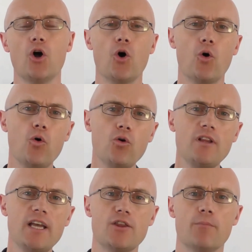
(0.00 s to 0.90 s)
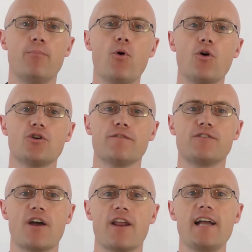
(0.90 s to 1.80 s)
only the board of
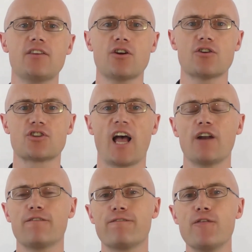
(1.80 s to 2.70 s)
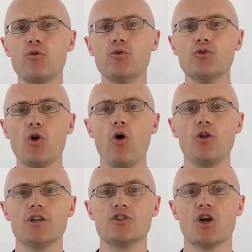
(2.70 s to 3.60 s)
directors had full
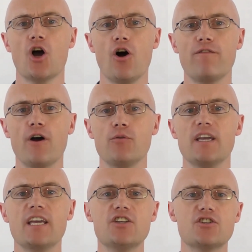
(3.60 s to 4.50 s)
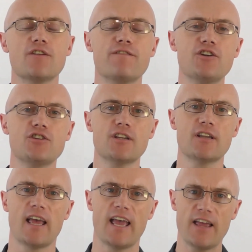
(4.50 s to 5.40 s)
knowledge of how each
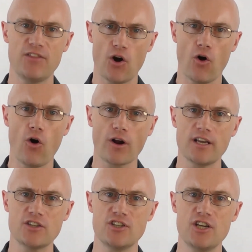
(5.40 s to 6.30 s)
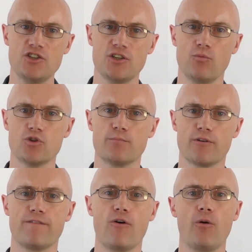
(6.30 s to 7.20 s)
division in the organisation was
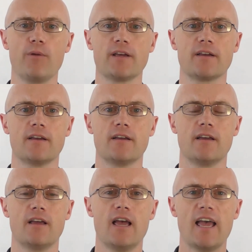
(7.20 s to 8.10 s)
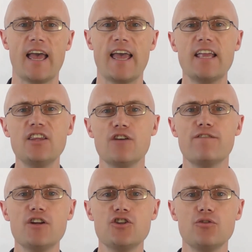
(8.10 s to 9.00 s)
performing.
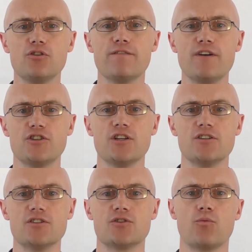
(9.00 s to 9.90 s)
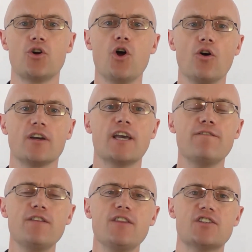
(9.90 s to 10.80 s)
Individual divisions were not
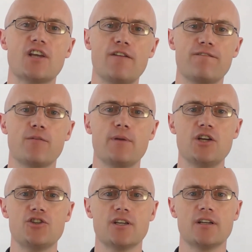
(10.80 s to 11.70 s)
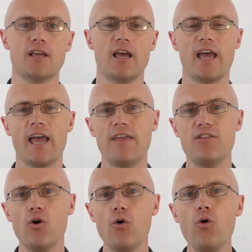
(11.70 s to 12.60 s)
given this information in
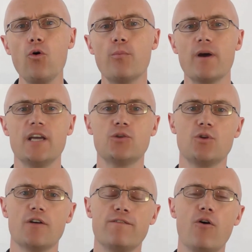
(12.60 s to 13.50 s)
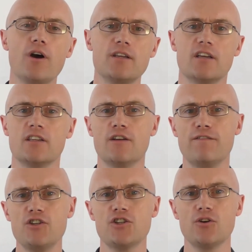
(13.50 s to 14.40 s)
the hope it would avoid
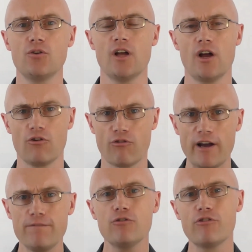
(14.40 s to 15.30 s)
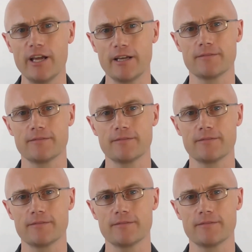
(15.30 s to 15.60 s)
divisional rivalry.